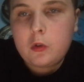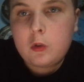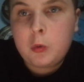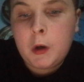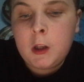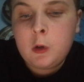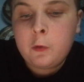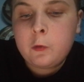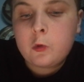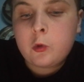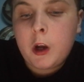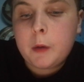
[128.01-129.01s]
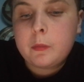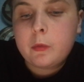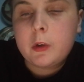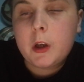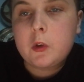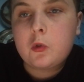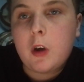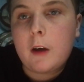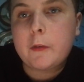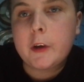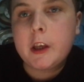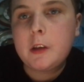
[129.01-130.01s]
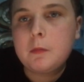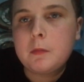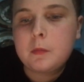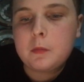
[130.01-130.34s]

twelve trams a travelling,